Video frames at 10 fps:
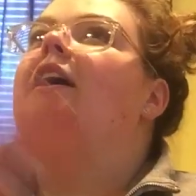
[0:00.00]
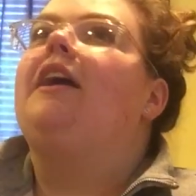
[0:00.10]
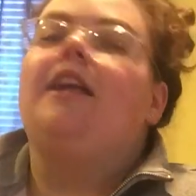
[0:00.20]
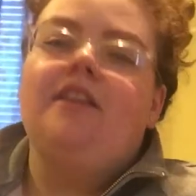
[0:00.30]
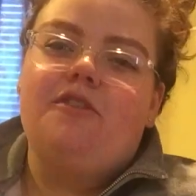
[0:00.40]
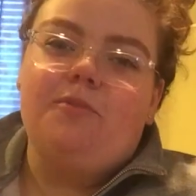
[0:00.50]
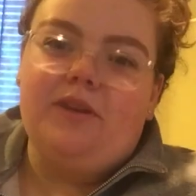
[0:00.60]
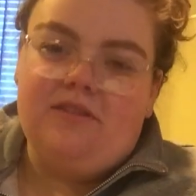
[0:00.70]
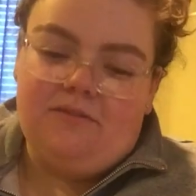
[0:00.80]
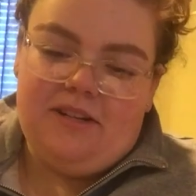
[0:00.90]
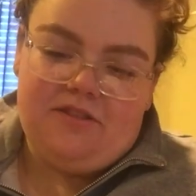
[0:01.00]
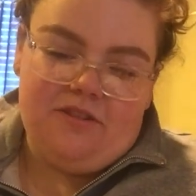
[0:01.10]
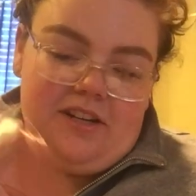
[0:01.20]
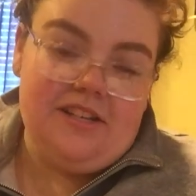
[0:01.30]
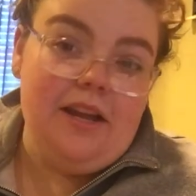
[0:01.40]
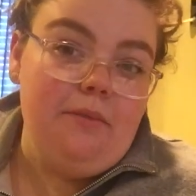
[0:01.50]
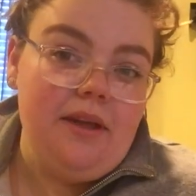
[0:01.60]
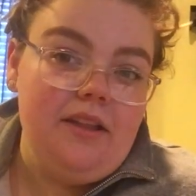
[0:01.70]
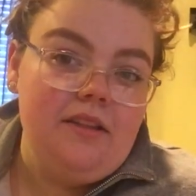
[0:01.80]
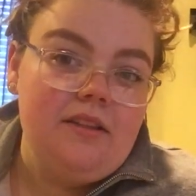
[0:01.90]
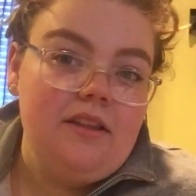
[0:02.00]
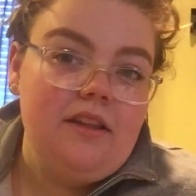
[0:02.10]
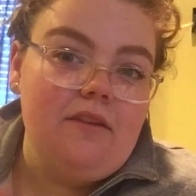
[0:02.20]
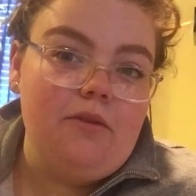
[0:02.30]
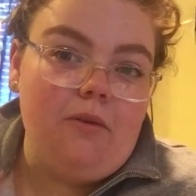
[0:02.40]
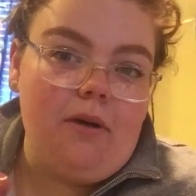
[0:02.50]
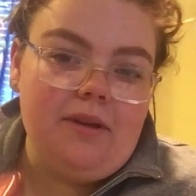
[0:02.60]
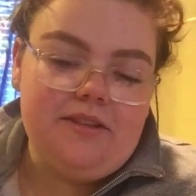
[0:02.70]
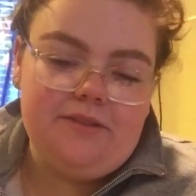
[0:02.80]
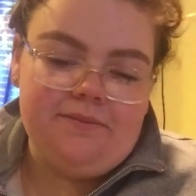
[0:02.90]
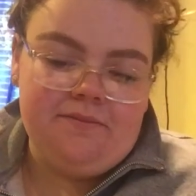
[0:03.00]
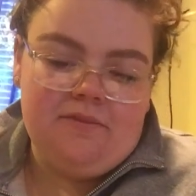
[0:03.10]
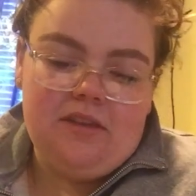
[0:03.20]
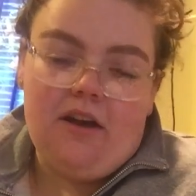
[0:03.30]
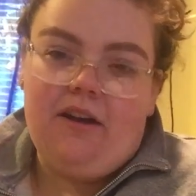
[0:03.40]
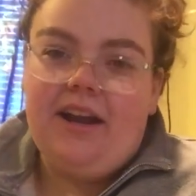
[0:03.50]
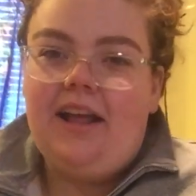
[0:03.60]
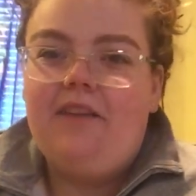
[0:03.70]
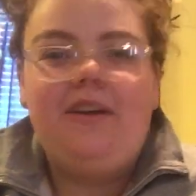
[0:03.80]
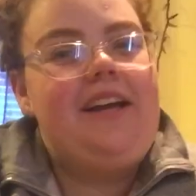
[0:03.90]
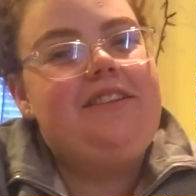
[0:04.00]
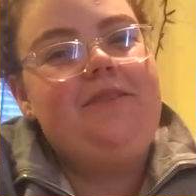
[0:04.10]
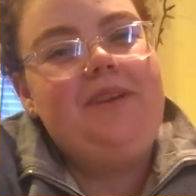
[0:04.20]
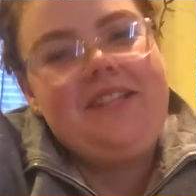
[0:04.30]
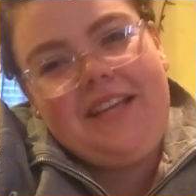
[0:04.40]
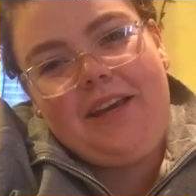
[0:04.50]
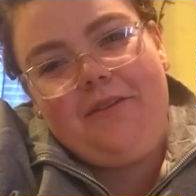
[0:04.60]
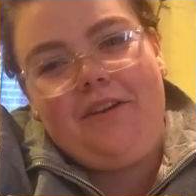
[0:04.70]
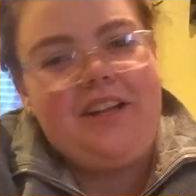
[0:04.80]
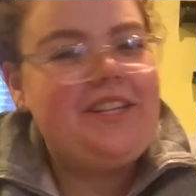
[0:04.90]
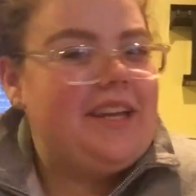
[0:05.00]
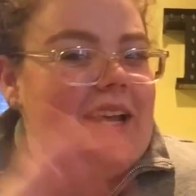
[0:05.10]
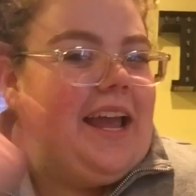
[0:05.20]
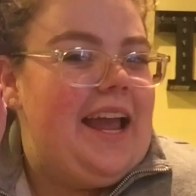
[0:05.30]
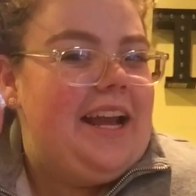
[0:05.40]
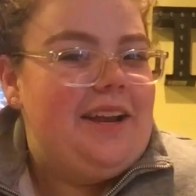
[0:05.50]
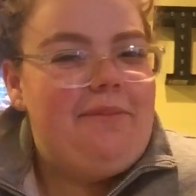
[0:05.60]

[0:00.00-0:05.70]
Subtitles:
in the spring semester? Because I will if you want me to. All right. I love you guys so much. Thank you for watching, and